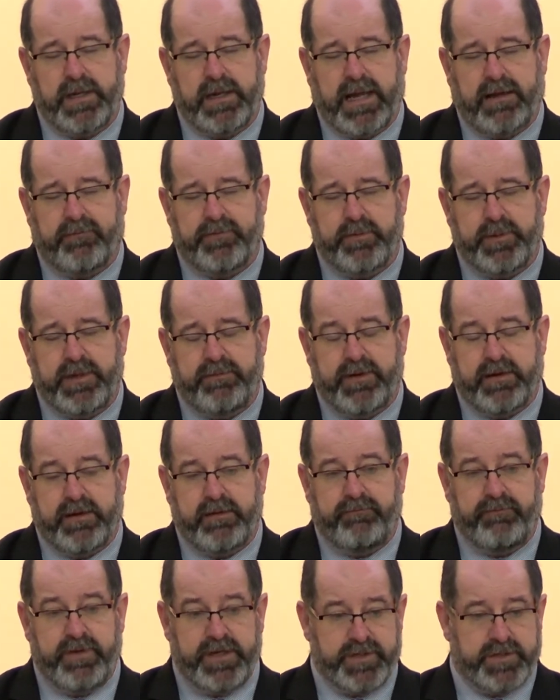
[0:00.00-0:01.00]
have to be very
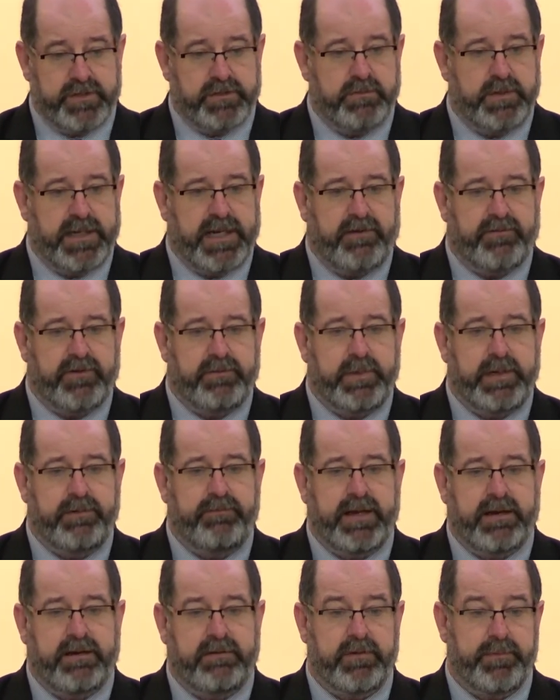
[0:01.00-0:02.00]
visual, we have to be
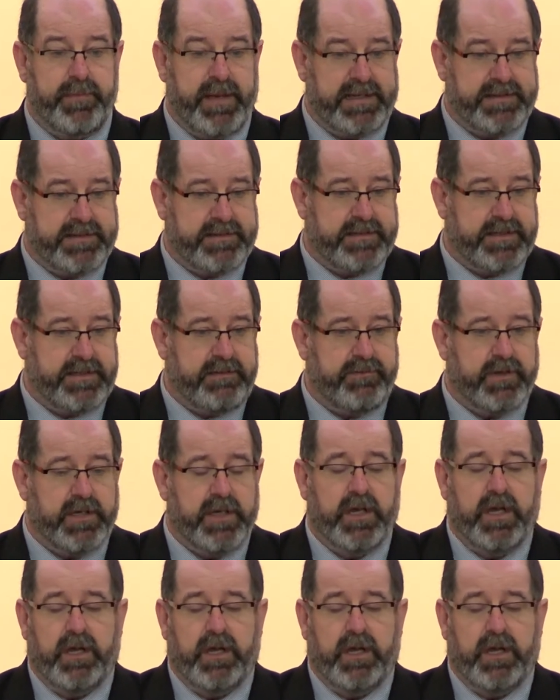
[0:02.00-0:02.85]
very repetitive,